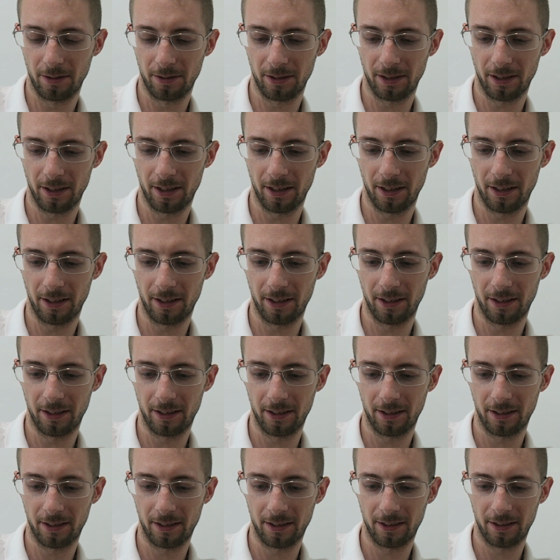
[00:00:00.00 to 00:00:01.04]
Okay,
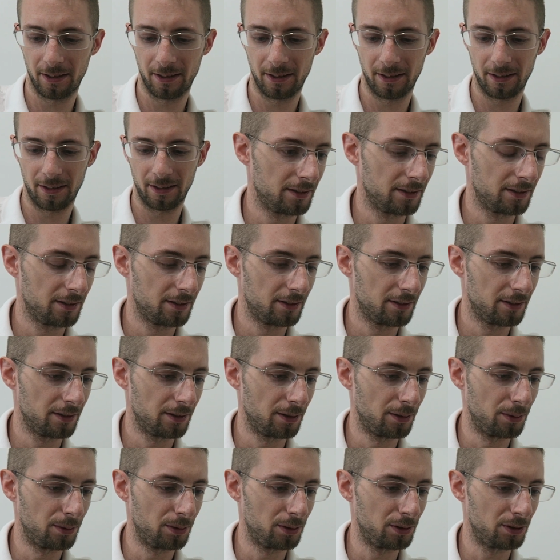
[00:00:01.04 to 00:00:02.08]

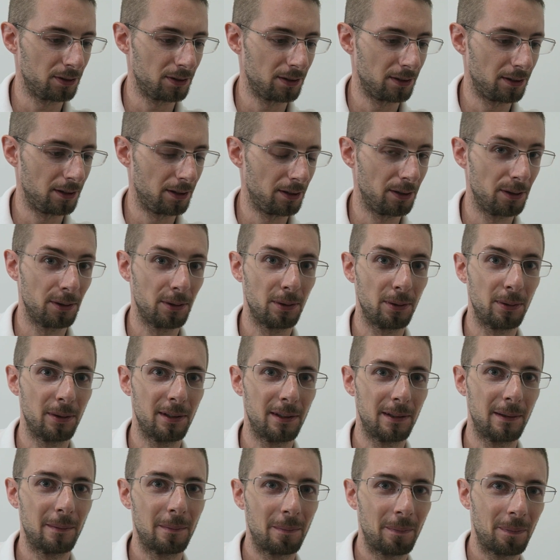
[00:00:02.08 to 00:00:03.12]
go slow.
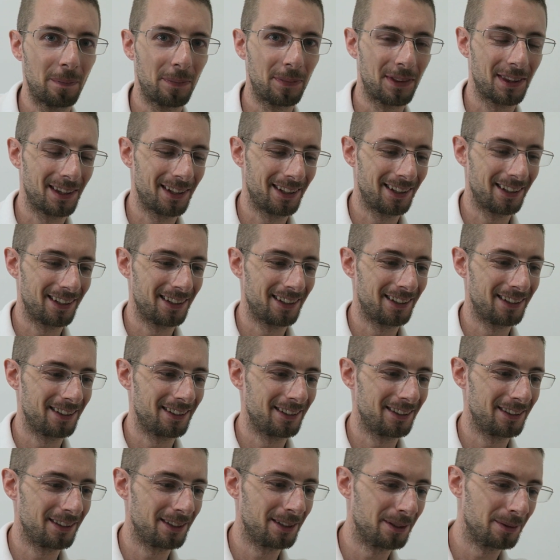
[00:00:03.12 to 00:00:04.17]

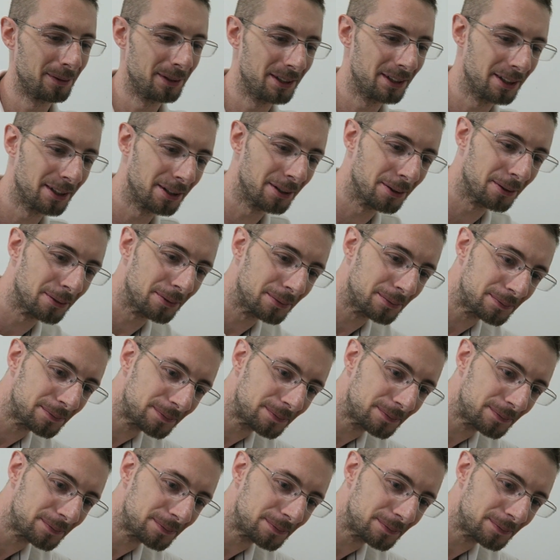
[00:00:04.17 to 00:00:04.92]
There we go.